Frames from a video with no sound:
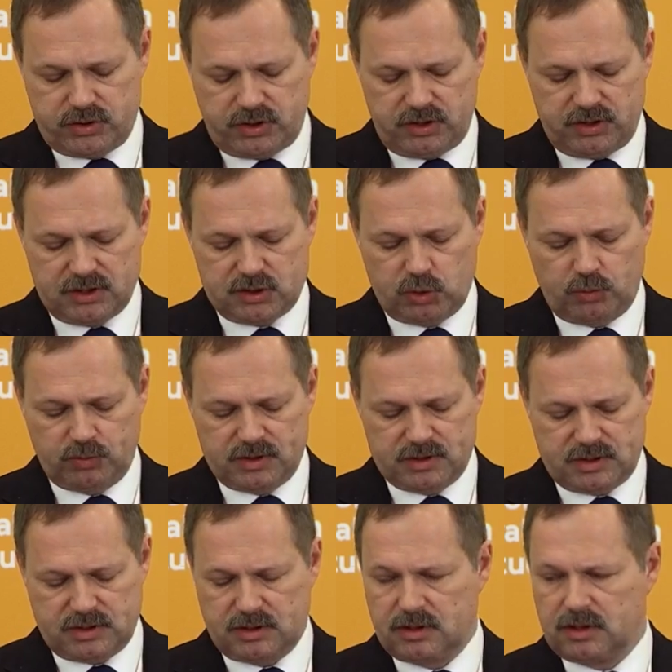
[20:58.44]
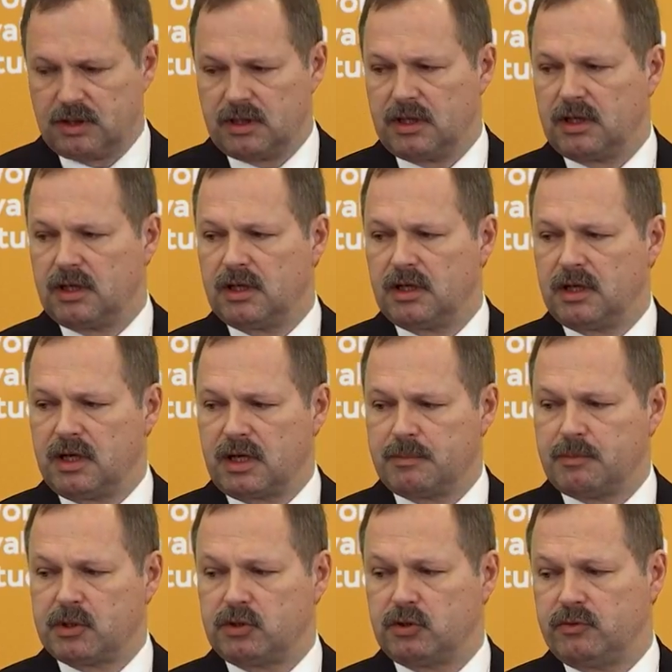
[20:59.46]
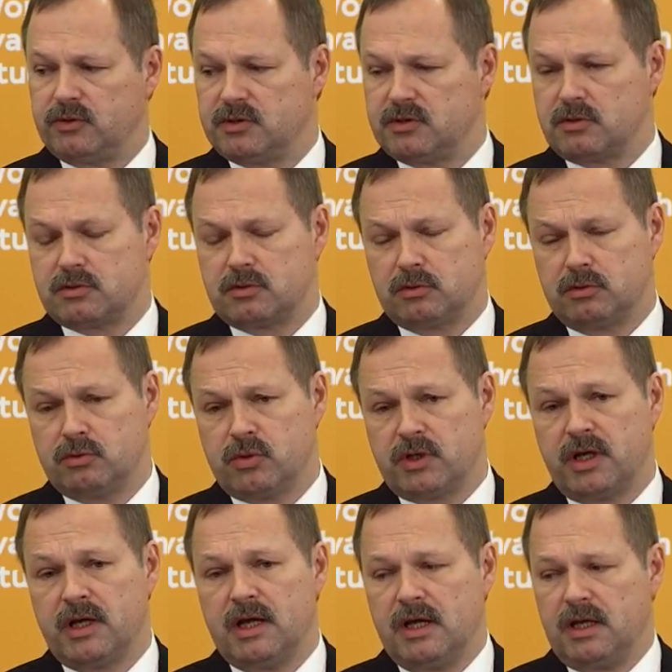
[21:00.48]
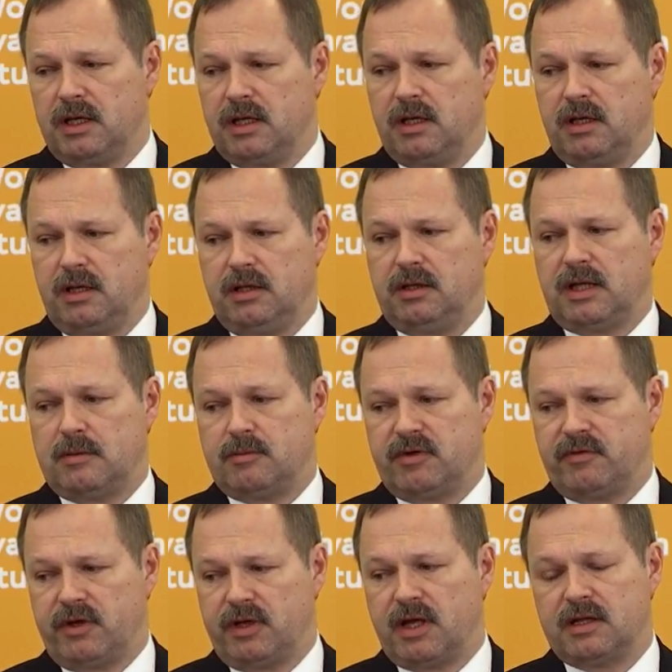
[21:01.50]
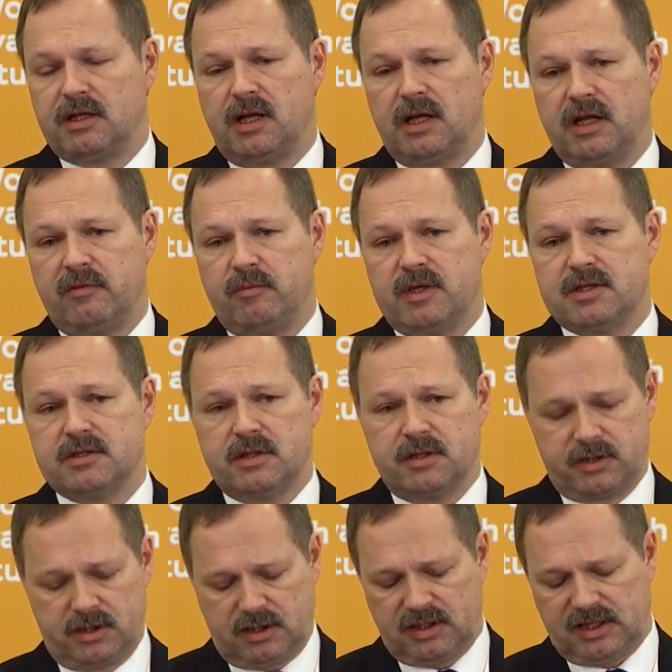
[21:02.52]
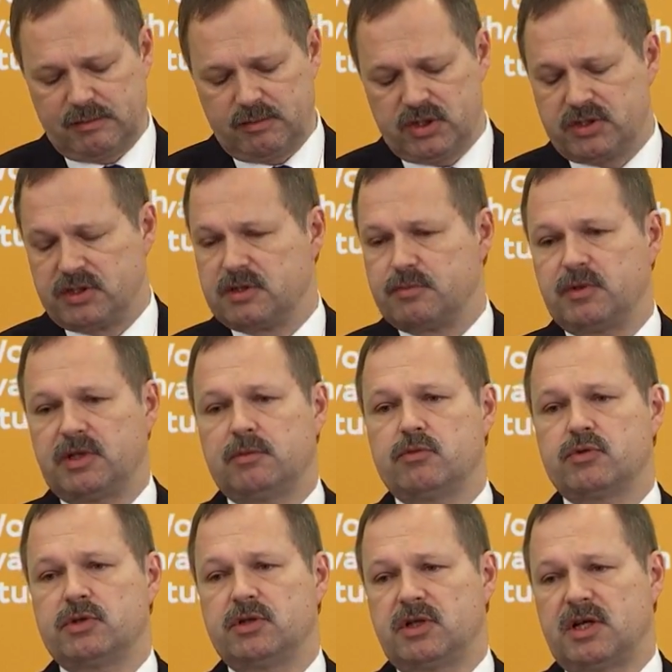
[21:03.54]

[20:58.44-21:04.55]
is also important for BRICS countries. It is very important to ensure